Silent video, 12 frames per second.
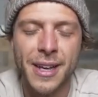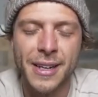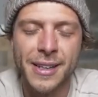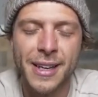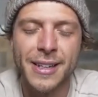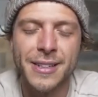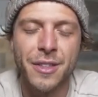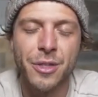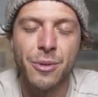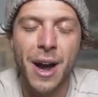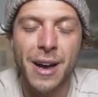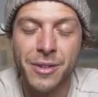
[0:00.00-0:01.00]
and get into
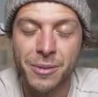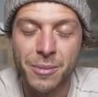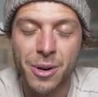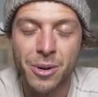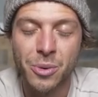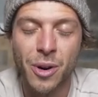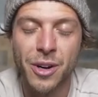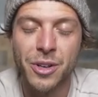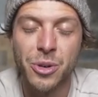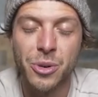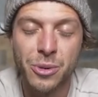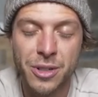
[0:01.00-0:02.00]
thriving mode where
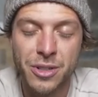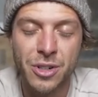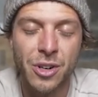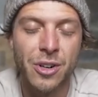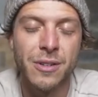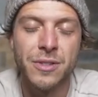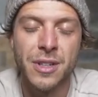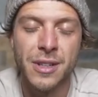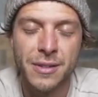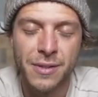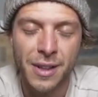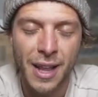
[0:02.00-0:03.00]
you deserve to
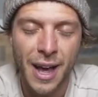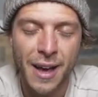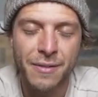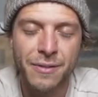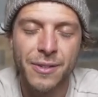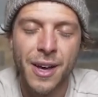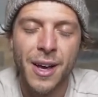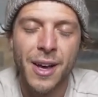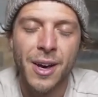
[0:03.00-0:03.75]
live a life